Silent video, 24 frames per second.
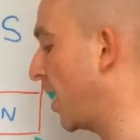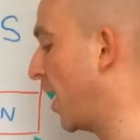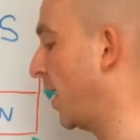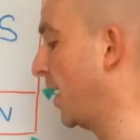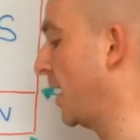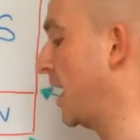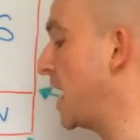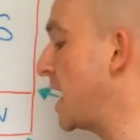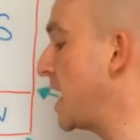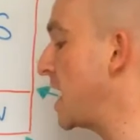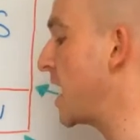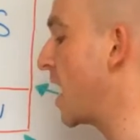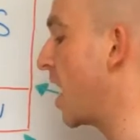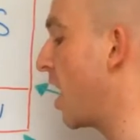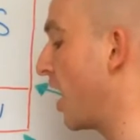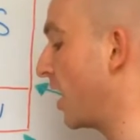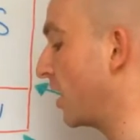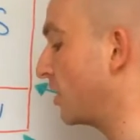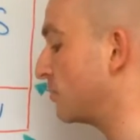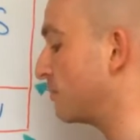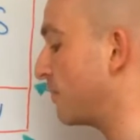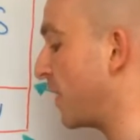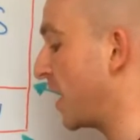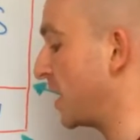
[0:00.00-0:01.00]
at here
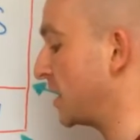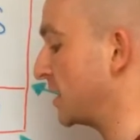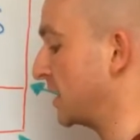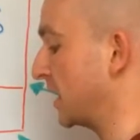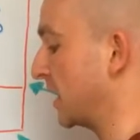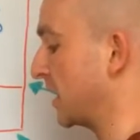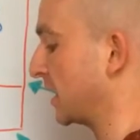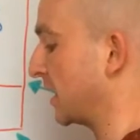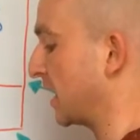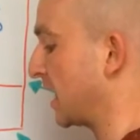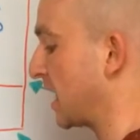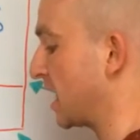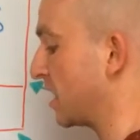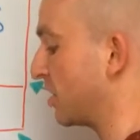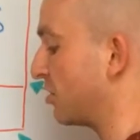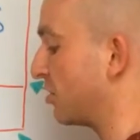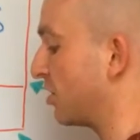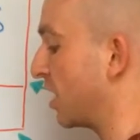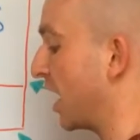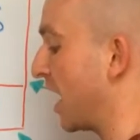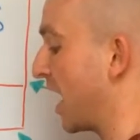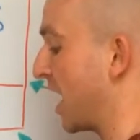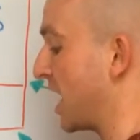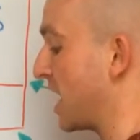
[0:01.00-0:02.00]
is basically
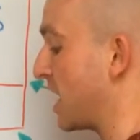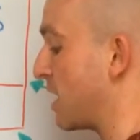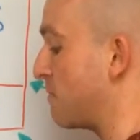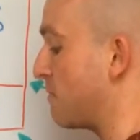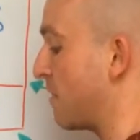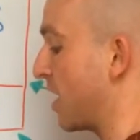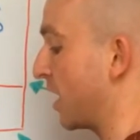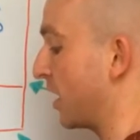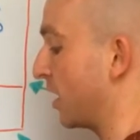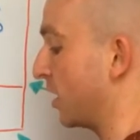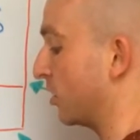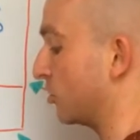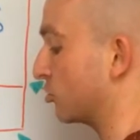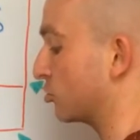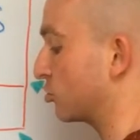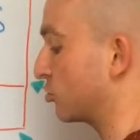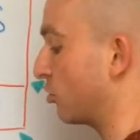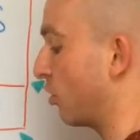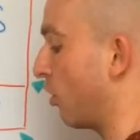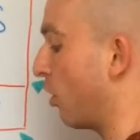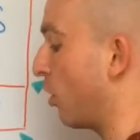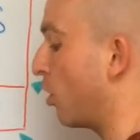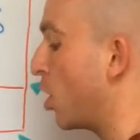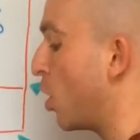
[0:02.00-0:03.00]
email.
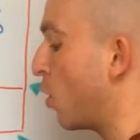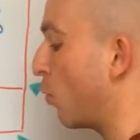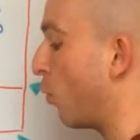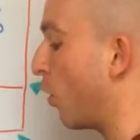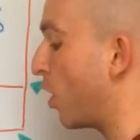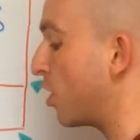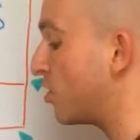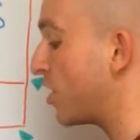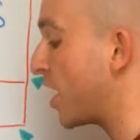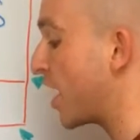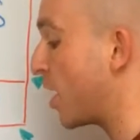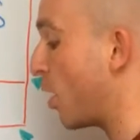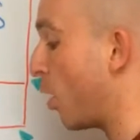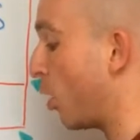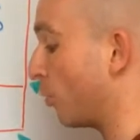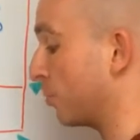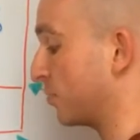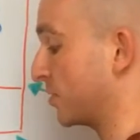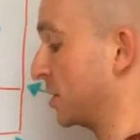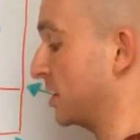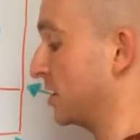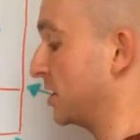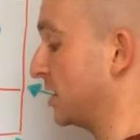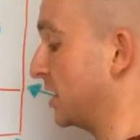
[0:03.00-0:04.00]
So when they
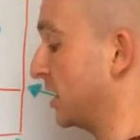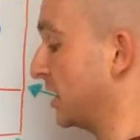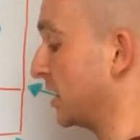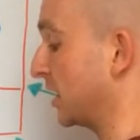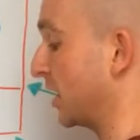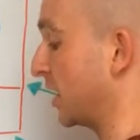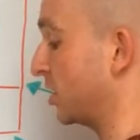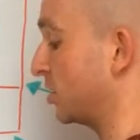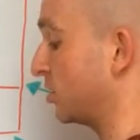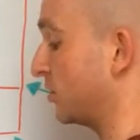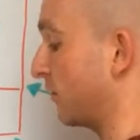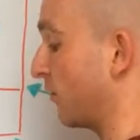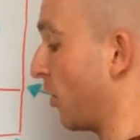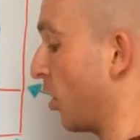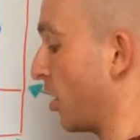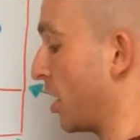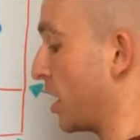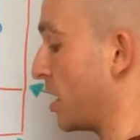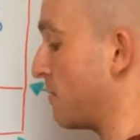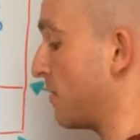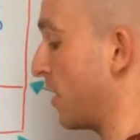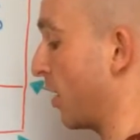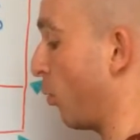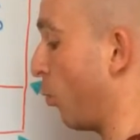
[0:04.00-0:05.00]
opt into your list, you've got
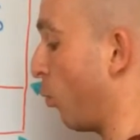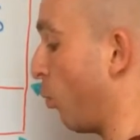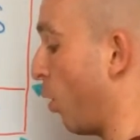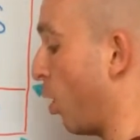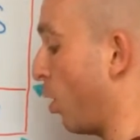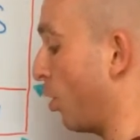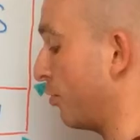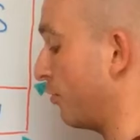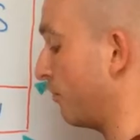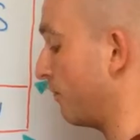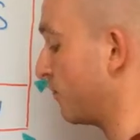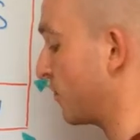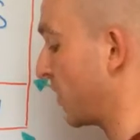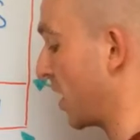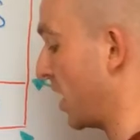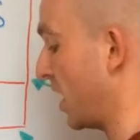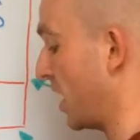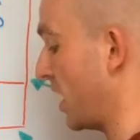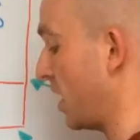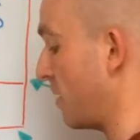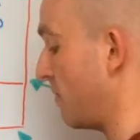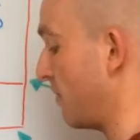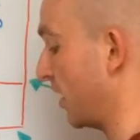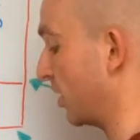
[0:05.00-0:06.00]
email 1,
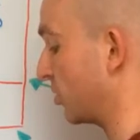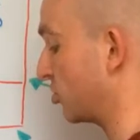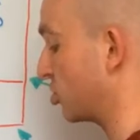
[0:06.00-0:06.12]
email